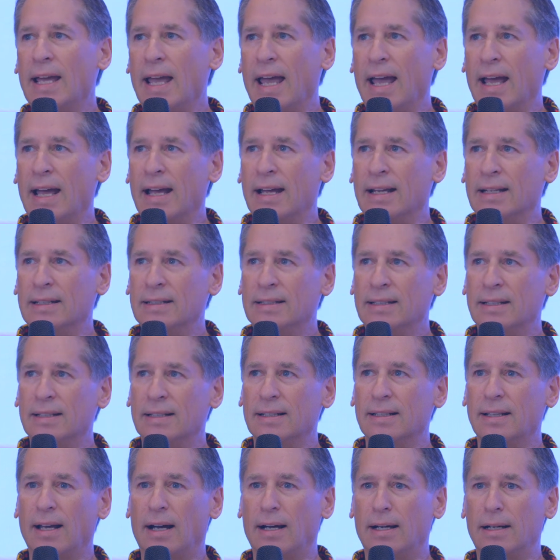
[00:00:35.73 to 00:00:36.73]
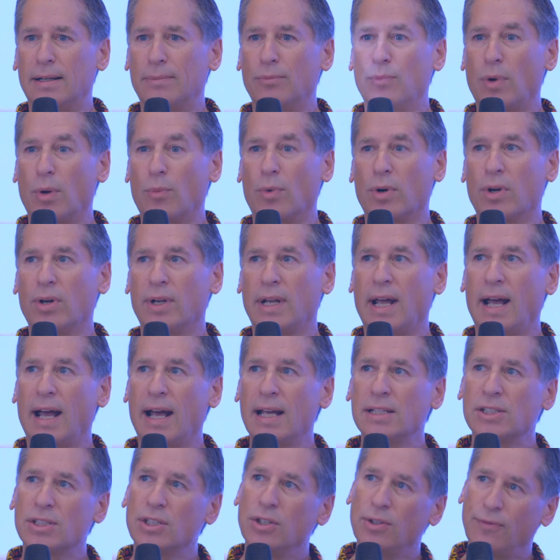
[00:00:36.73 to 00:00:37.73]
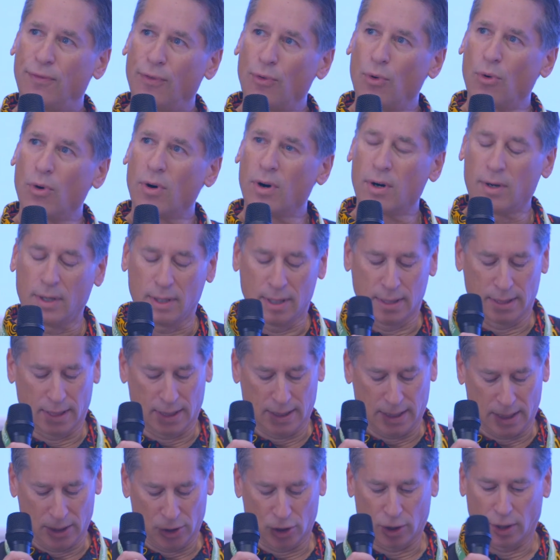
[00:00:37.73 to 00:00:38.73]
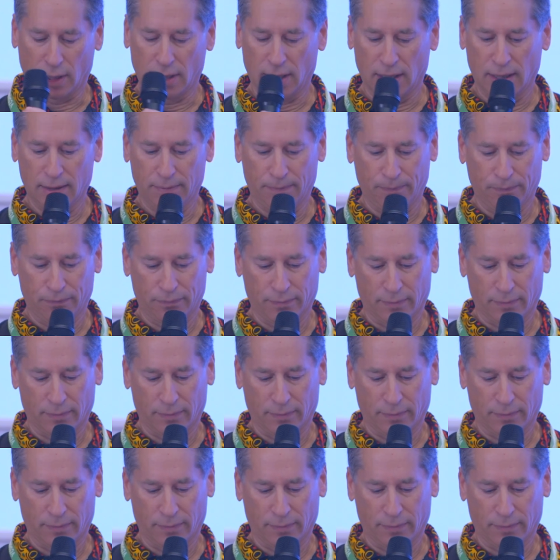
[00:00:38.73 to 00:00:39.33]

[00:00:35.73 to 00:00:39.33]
And what we're going to ask you for is essentially